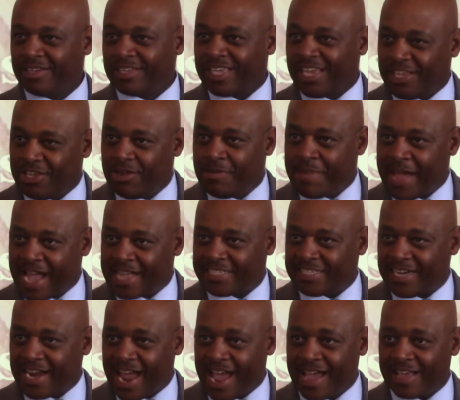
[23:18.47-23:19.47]
Can you
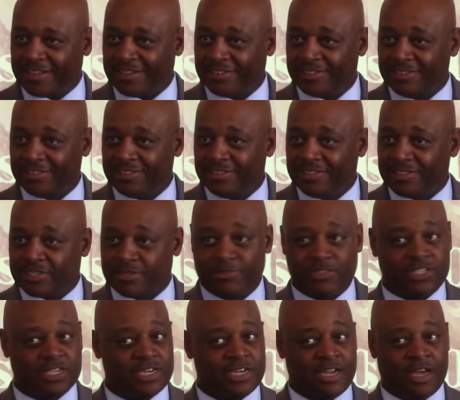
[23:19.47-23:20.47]
imagine that?
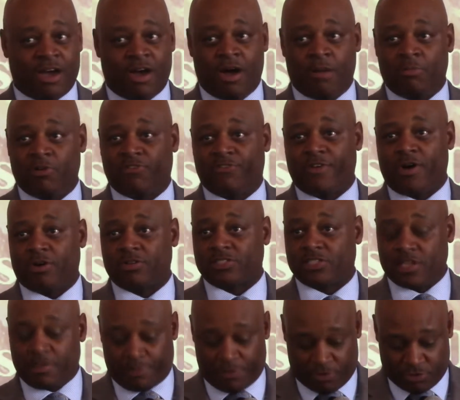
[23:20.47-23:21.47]
Somebody said, no, I'm going to fall
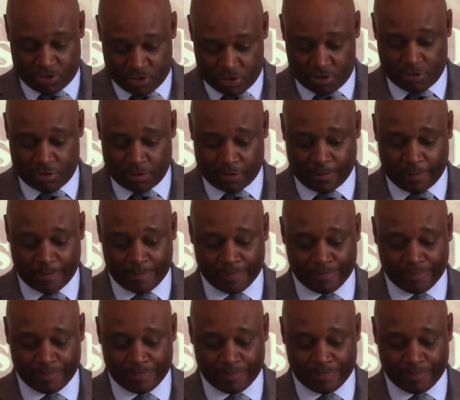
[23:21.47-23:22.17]
asleep on you.